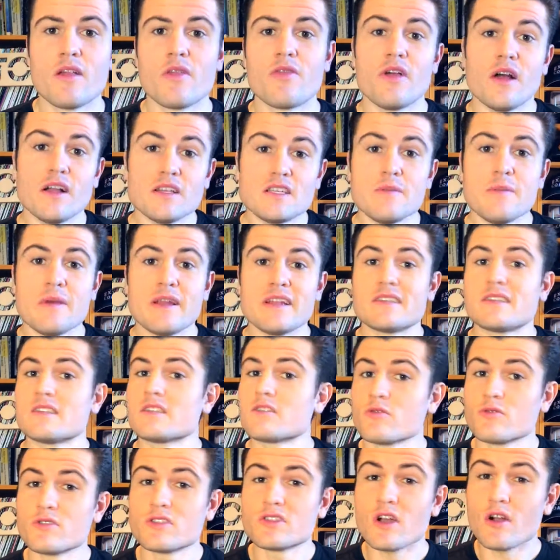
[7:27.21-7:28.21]
30 minutes is
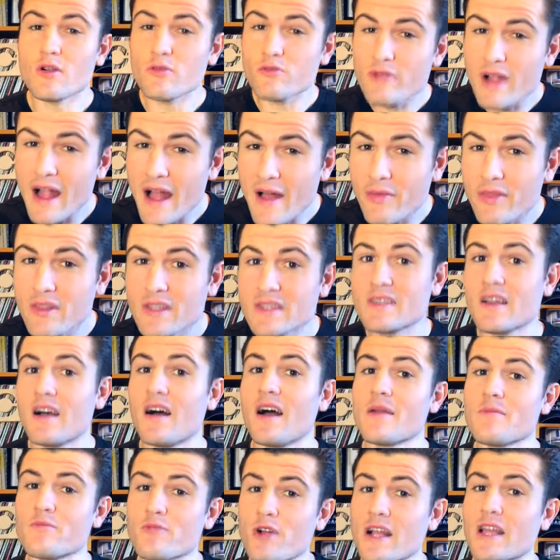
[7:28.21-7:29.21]
also around the
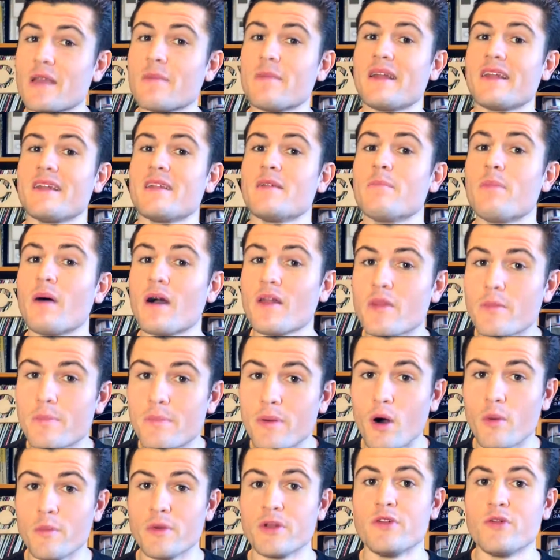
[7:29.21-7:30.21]
time recommended by the
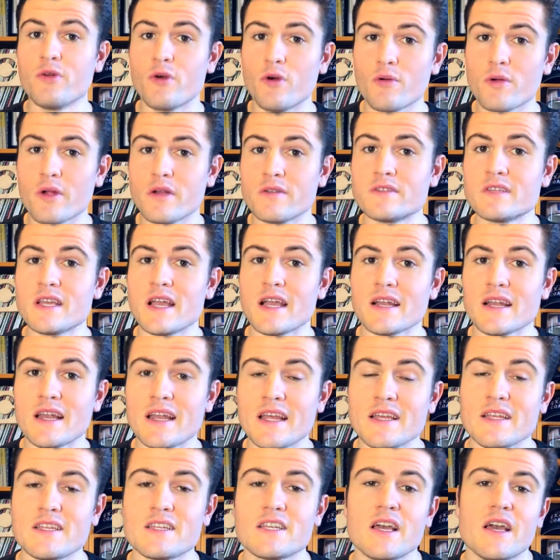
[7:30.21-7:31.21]
Pomodoro
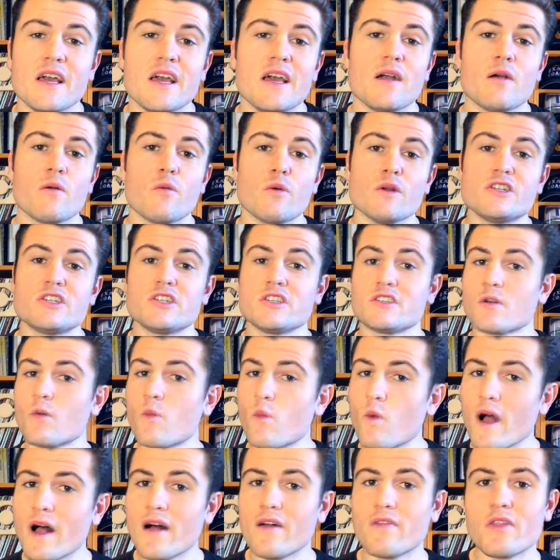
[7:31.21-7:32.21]
technique, which is a
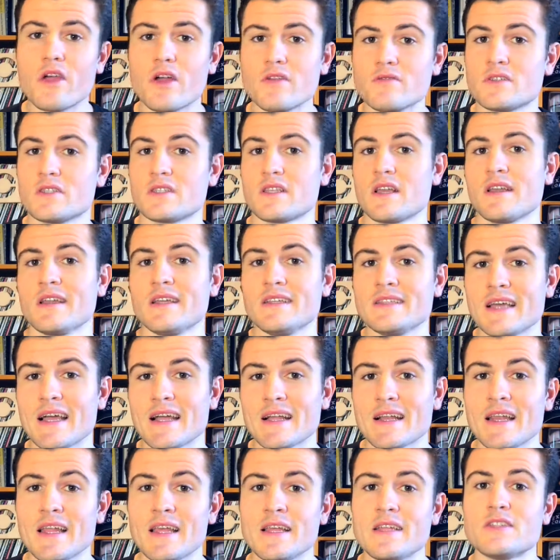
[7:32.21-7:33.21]
well-known study
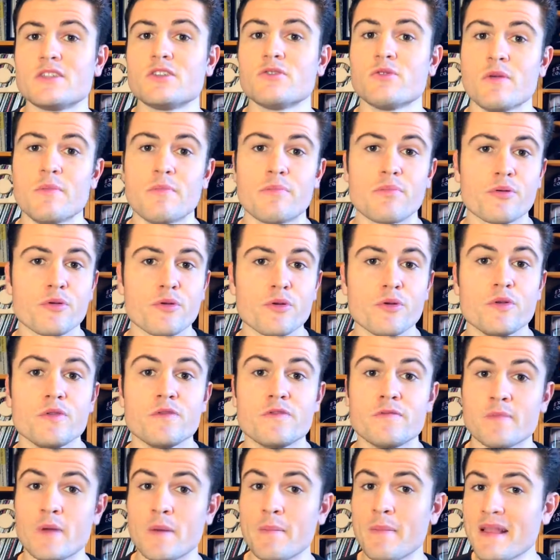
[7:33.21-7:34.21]
technique to
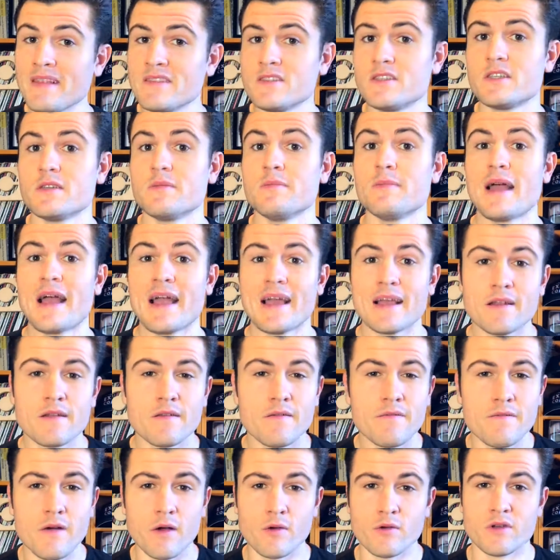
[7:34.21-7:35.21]
improve momentum and
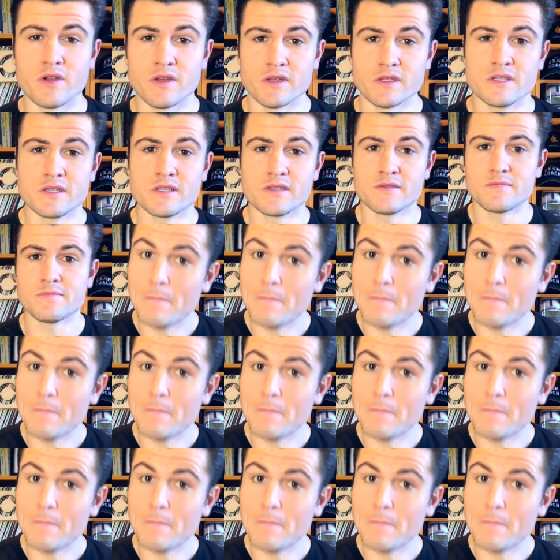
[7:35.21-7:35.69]
focus.